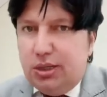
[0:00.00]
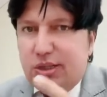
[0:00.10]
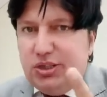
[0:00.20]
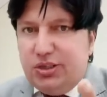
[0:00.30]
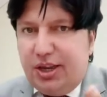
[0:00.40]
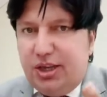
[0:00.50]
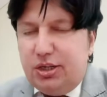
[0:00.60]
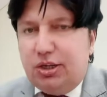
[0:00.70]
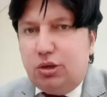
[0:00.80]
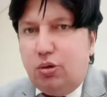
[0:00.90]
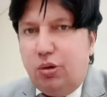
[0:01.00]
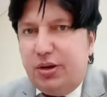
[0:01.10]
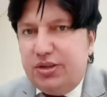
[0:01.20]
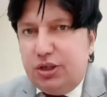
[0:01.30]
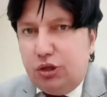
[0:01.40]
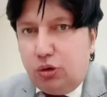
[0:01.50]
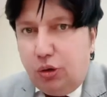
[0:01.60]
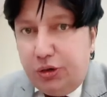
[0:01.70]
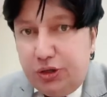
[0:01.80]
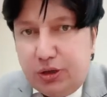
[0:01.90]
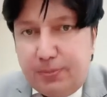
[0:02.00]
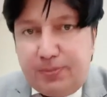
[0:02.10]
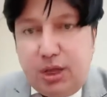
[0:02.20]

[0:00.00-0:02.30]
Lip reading: Second, coherence and cohesion.